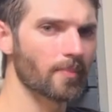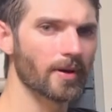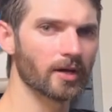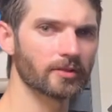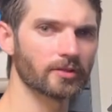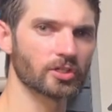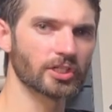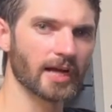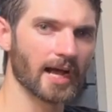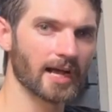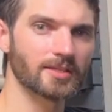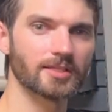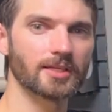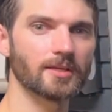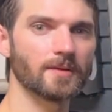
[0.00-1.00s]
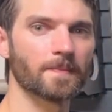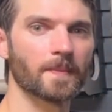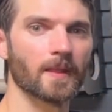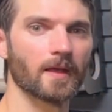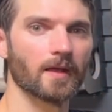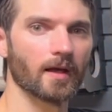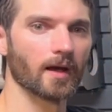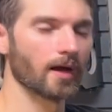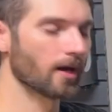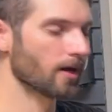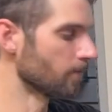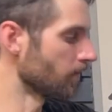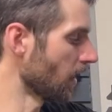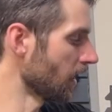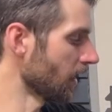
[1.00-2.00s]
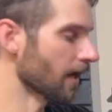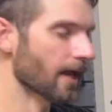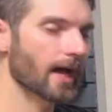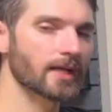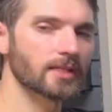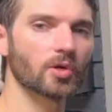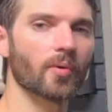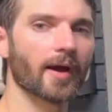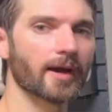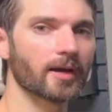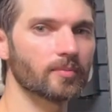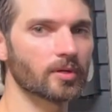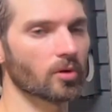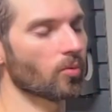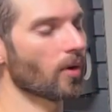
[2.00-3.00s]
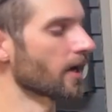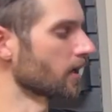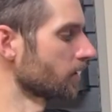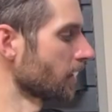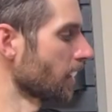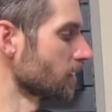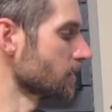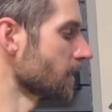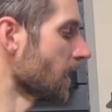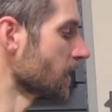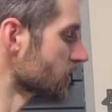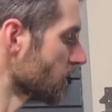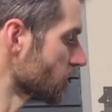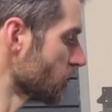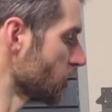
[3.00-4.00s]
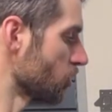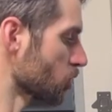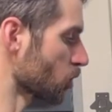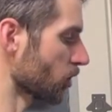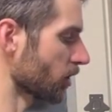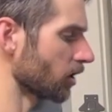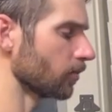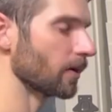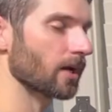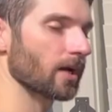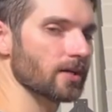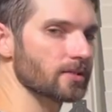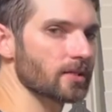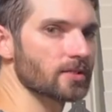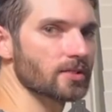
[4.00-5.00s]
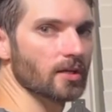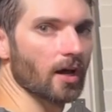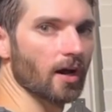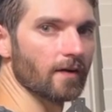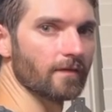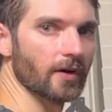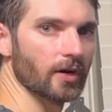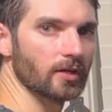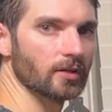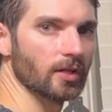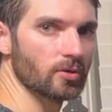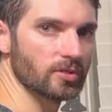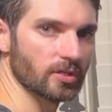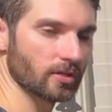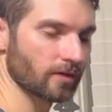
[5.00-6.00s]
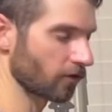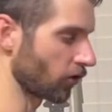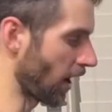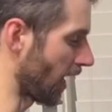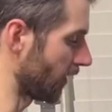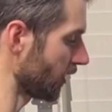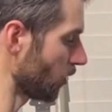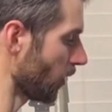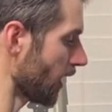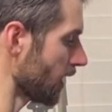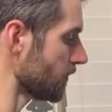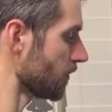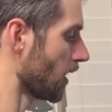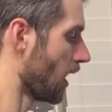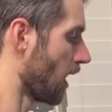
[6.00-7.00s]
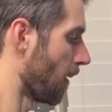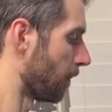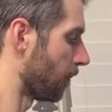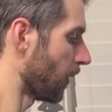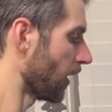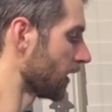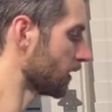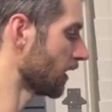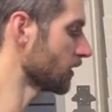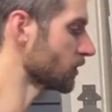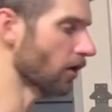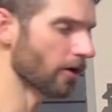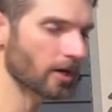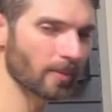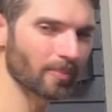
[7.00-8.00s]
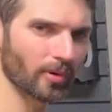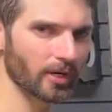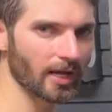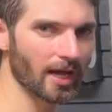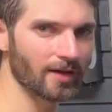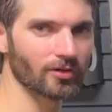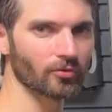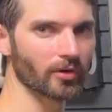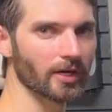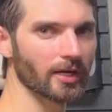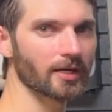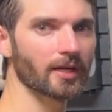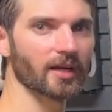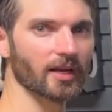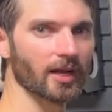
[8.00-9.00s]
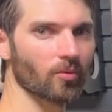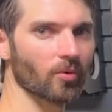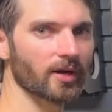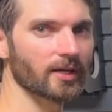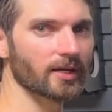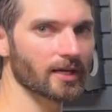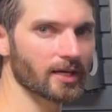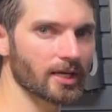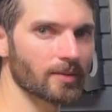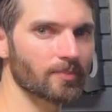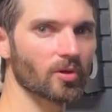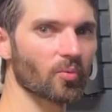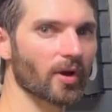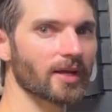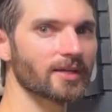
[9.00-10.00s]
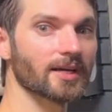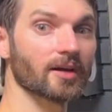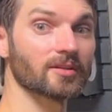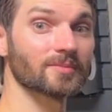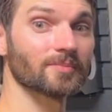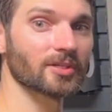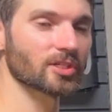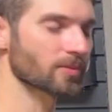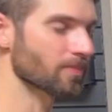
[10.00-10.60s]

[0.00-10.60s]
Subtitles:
out their chassis, and it adds quite a bit of weight. Now, it's not such a huge ordeal because it's a very low center of gravity weight, but it's already a pretty heavy rig, and I wanted to keep the weight down as much as